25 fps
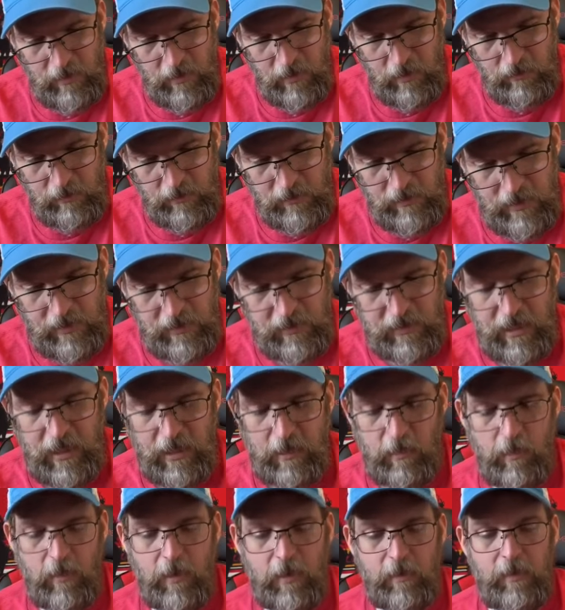don't
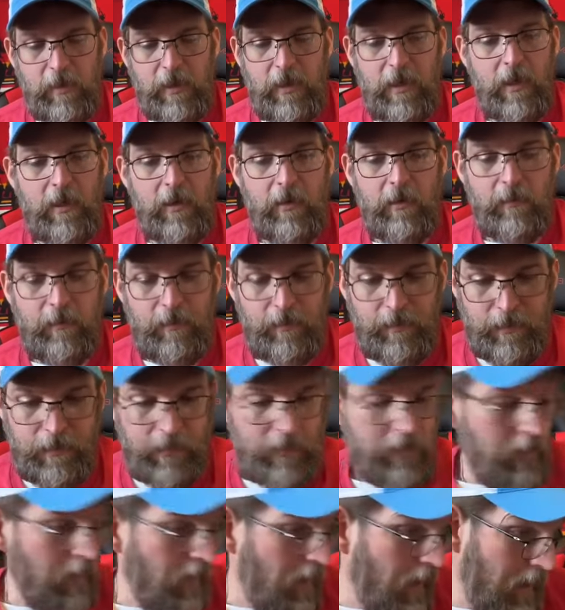dictate where we go.
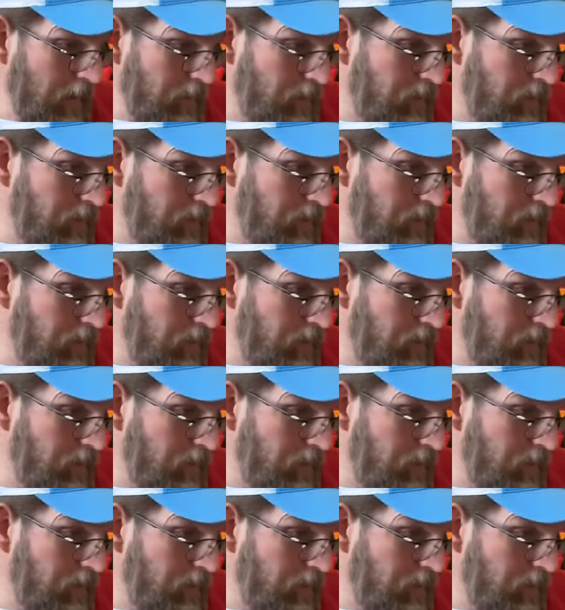I